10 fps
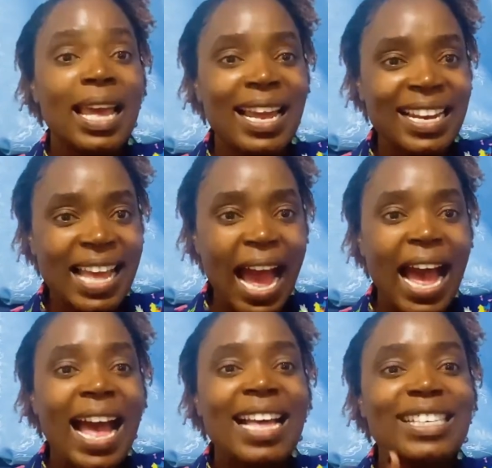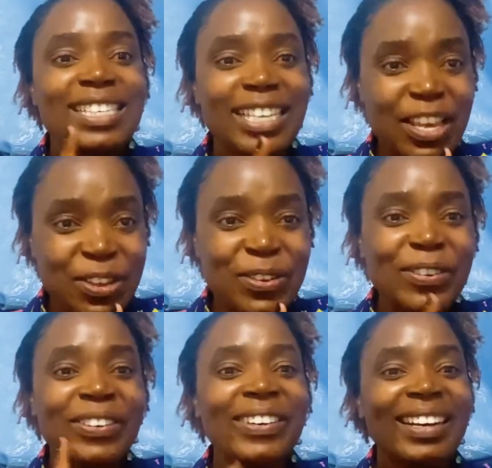And yeah, see
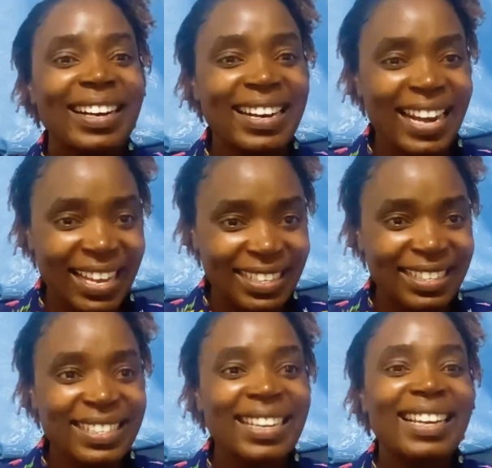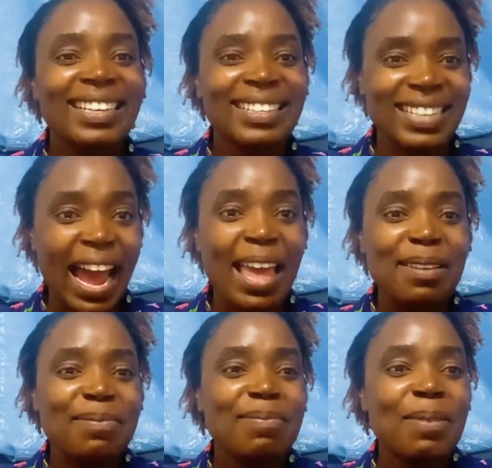you next
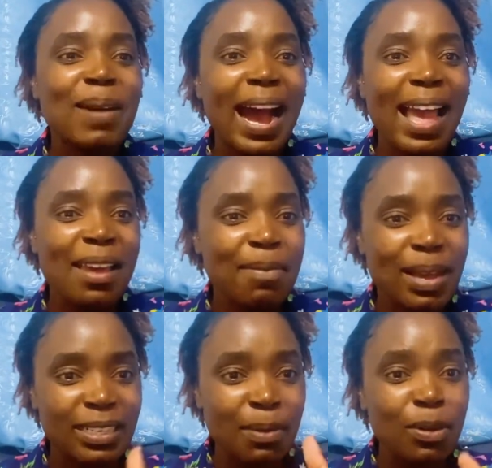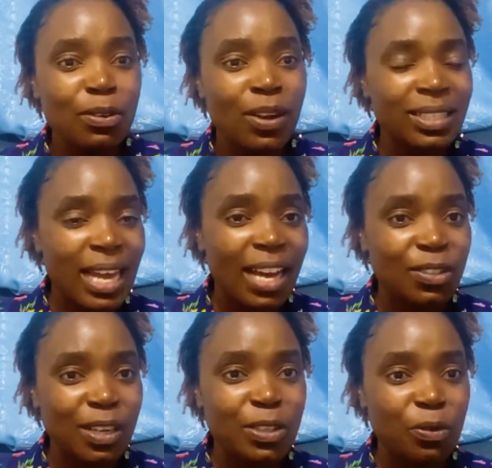time. Bye-bye. My tribal wants
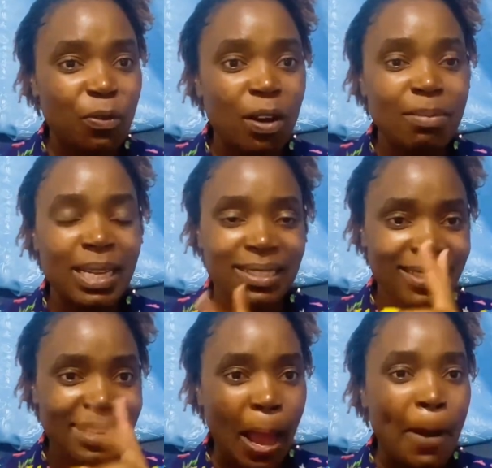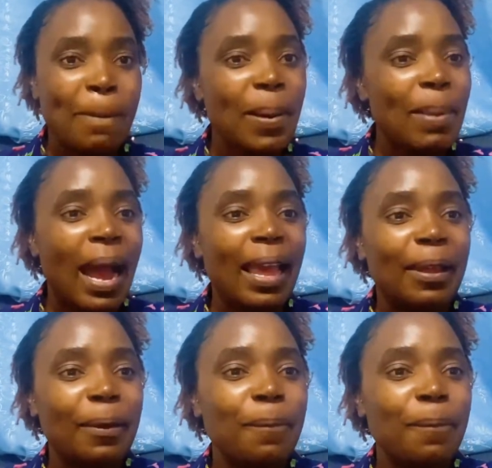actually to fall, but yeah, bye-bye.